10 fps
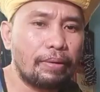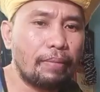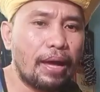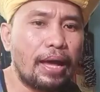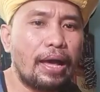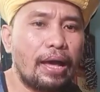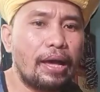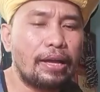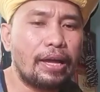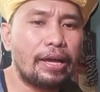my
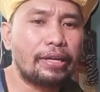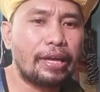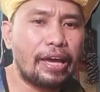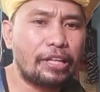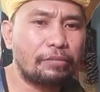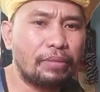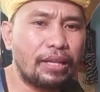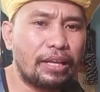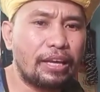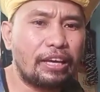mind, I can't
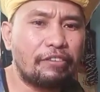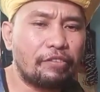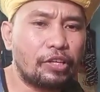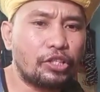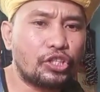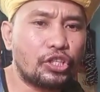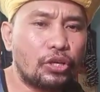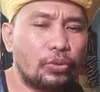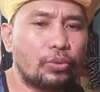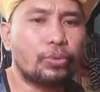believe it's
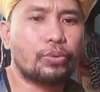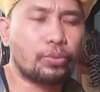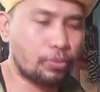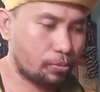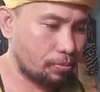you.